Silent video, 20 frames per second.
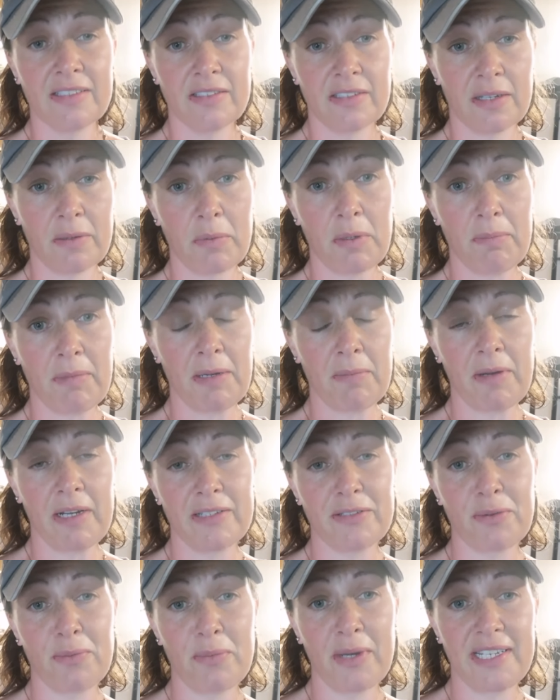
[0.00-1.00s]
so we
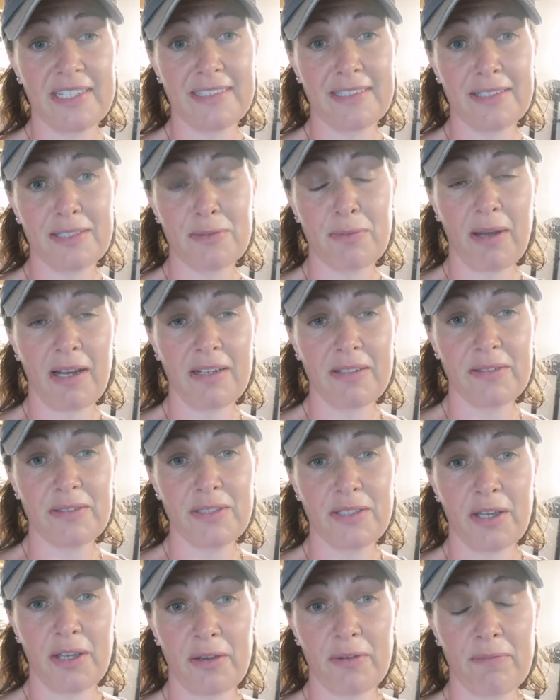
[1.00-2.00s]
minimise on waste as well.
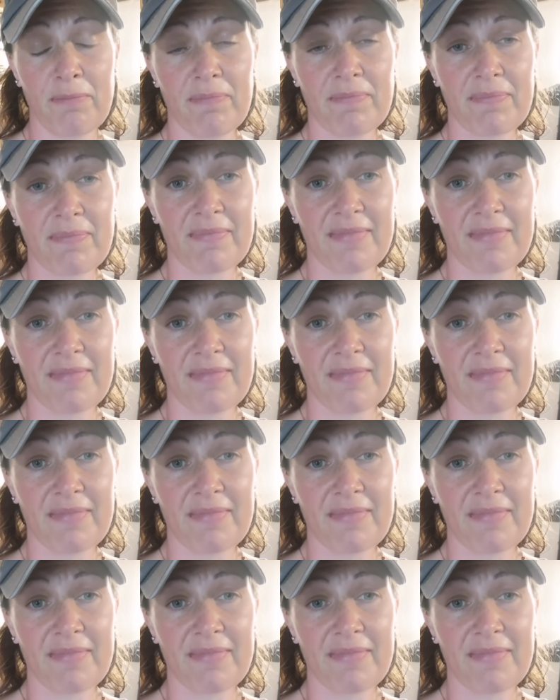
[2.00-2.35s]
So